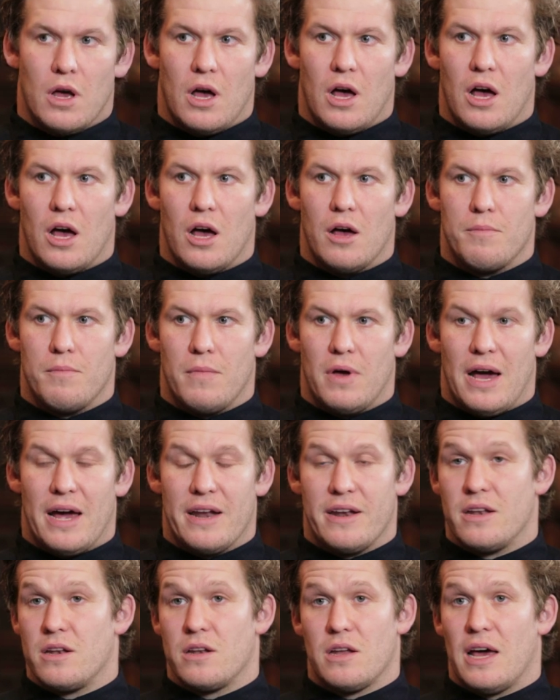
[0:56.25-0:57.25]

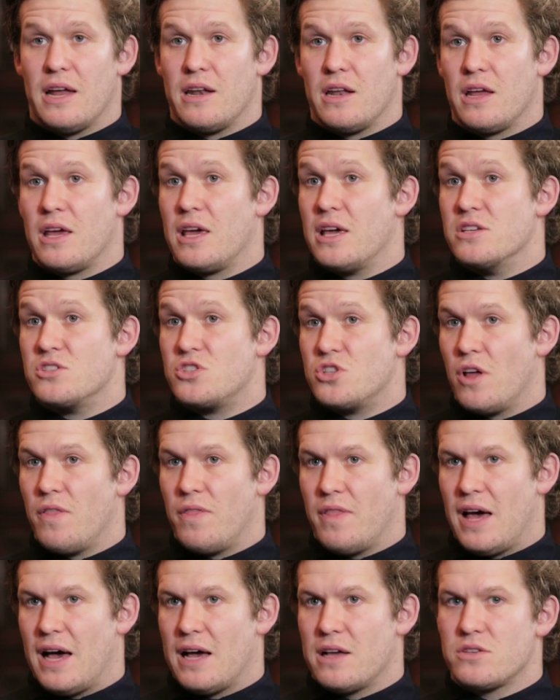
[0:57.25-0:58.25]
And he's
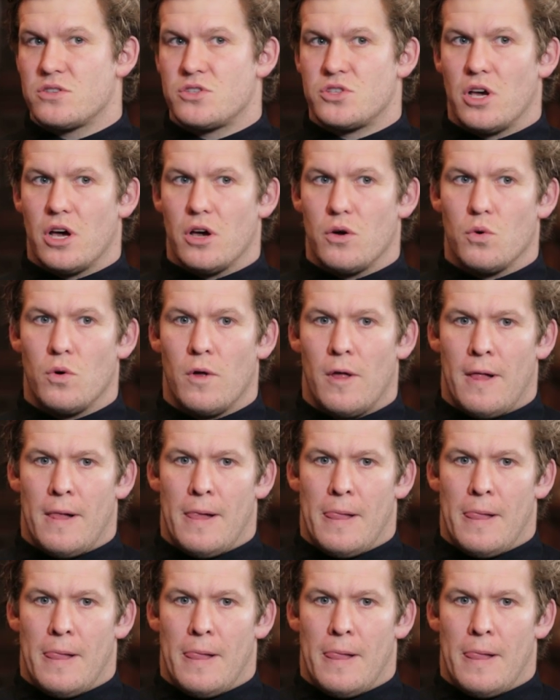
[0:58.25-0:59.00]
done that, so